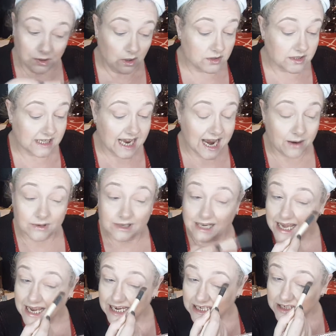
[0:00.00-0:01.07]
Plus, I would
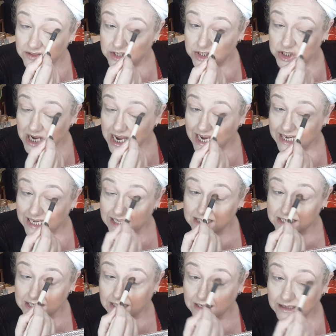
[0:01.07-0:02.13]
like the
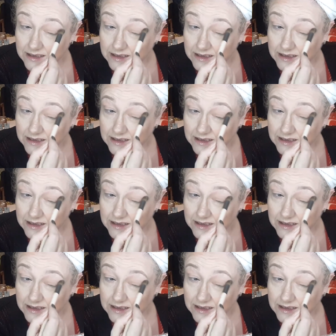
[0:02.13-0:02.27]
shades,